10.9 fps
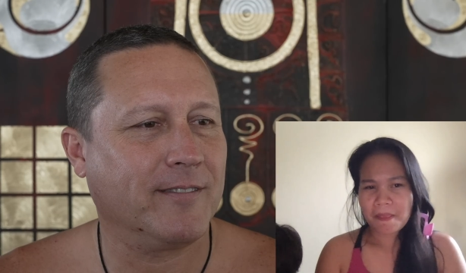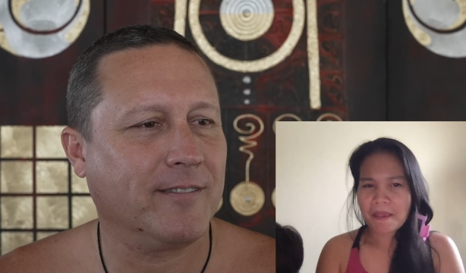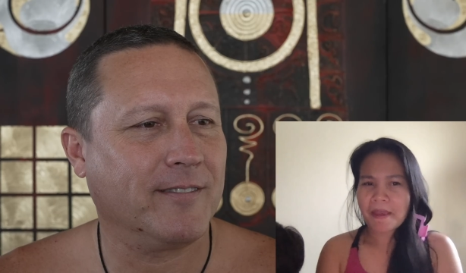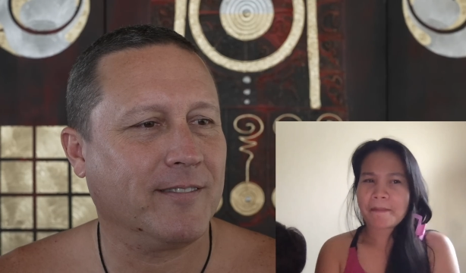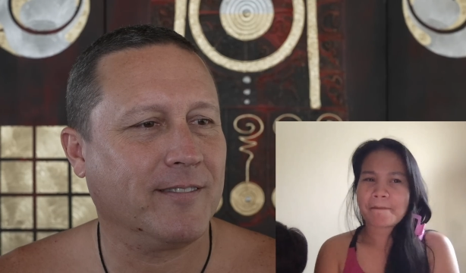
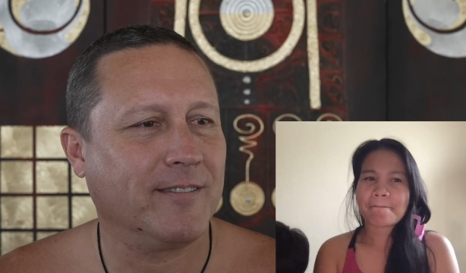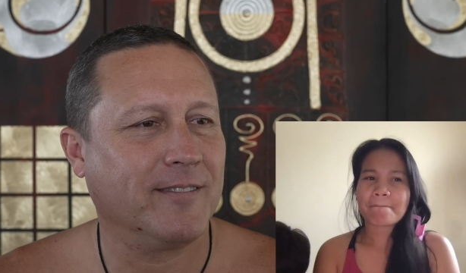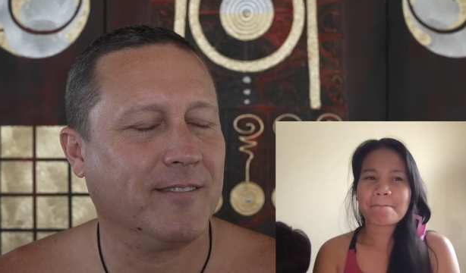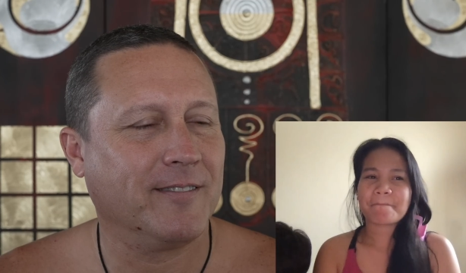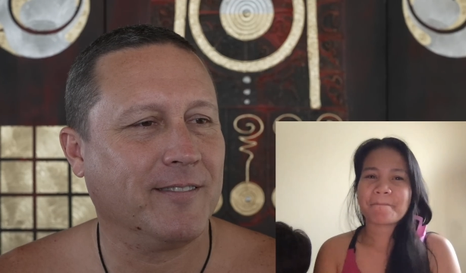Speaker 1: Yeah.
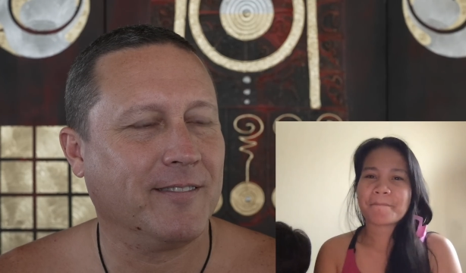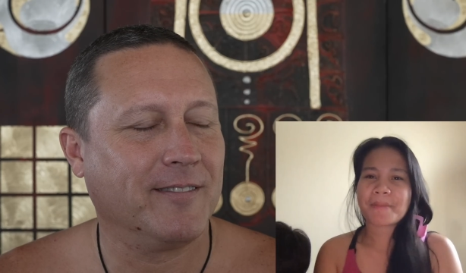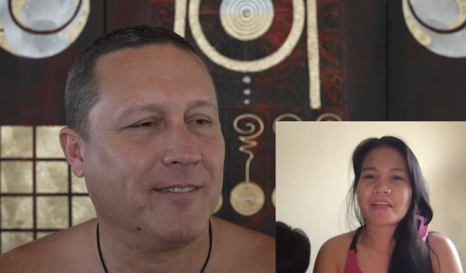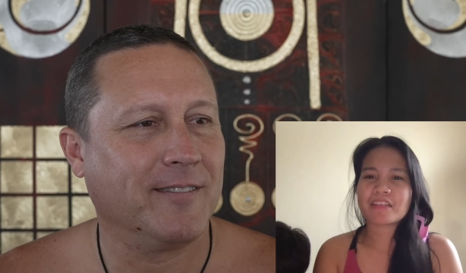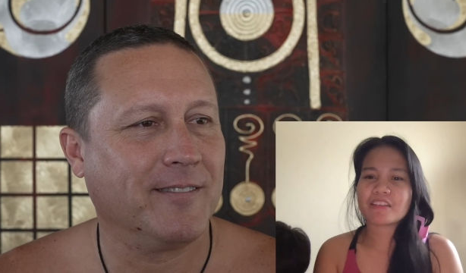
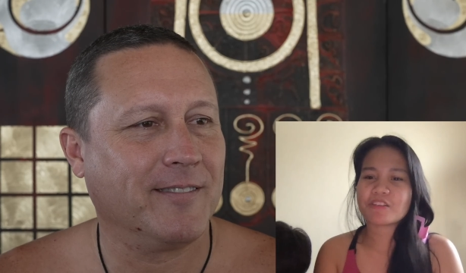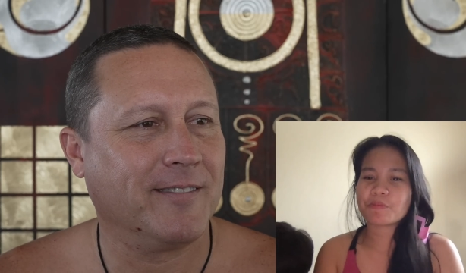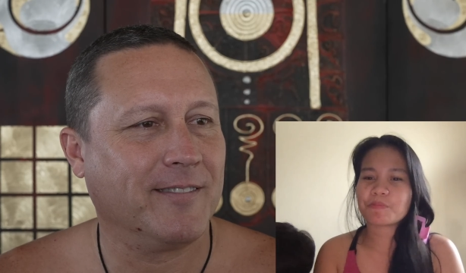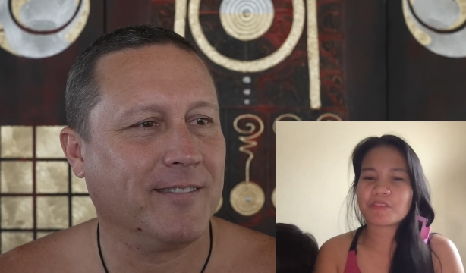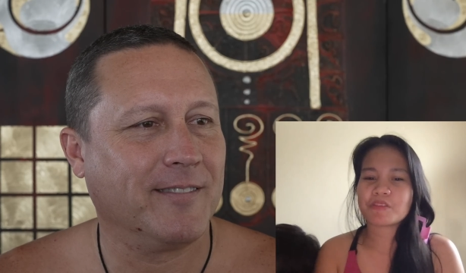Make this soup
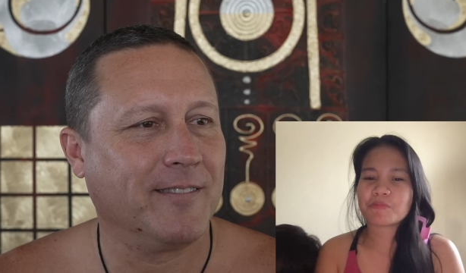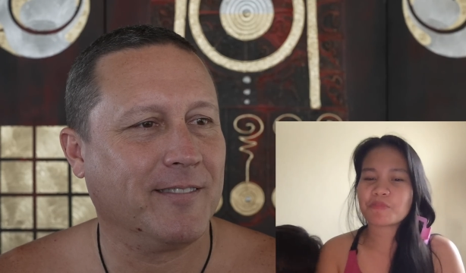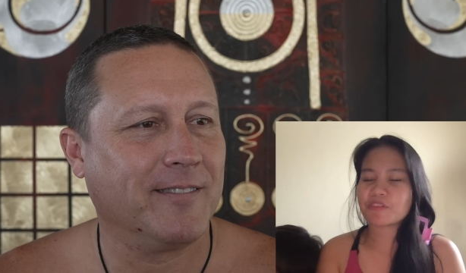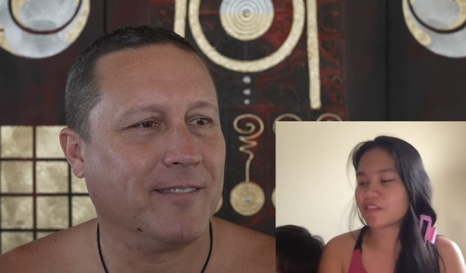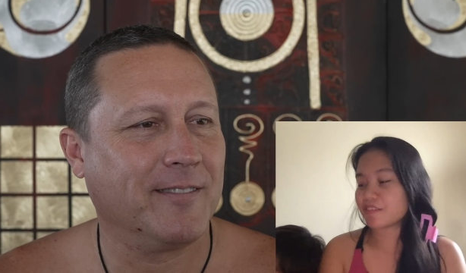this
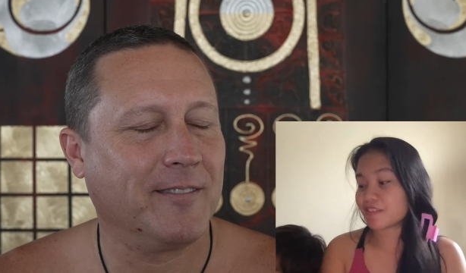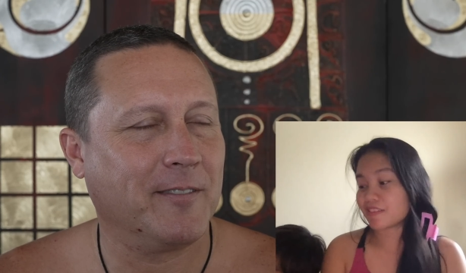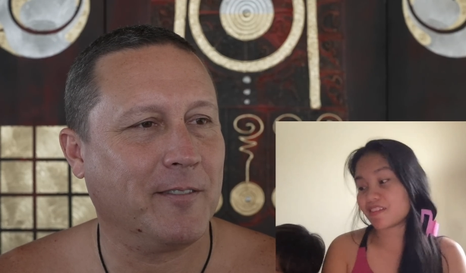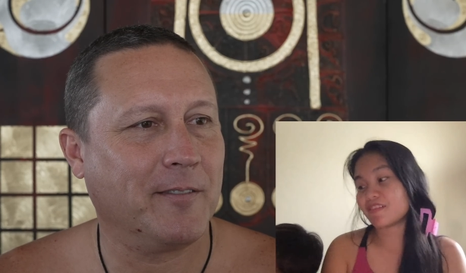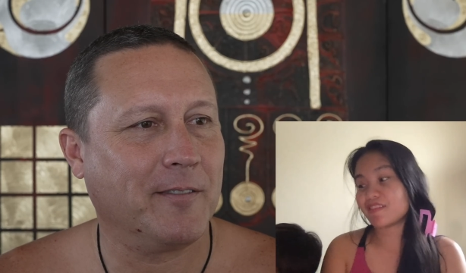morning.
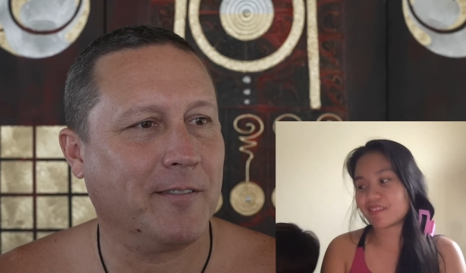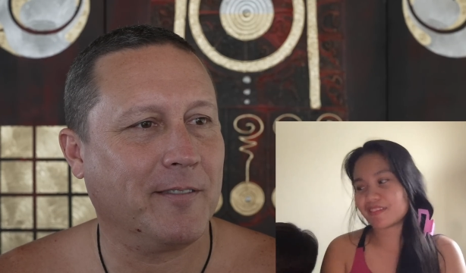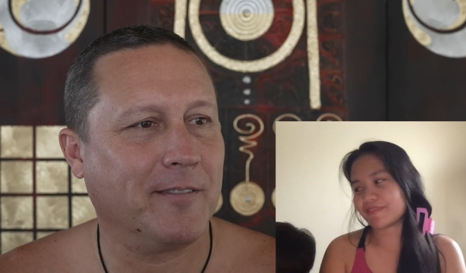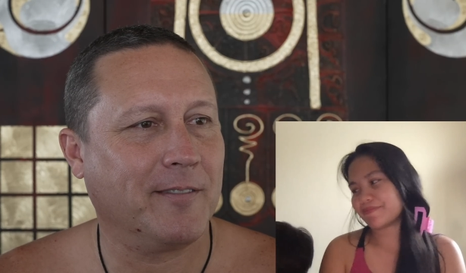It's good.